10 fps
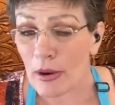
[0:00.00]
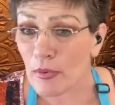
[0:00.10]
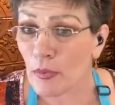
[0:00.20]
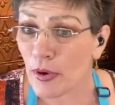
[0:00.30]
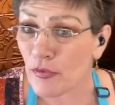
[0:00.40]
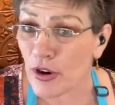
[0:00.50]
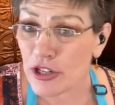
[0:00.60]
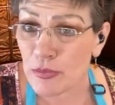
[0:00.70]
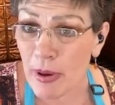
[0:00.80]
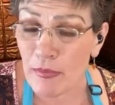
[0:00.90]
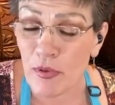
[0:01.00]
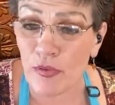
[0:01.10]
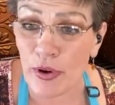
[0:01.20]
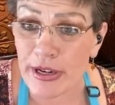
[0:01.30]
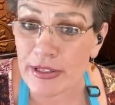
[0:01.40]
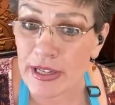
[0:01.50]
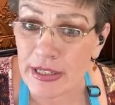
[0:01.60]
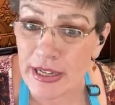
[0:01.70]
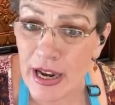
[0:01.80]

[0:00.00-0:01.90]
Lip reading: Grab a refreshment before you sit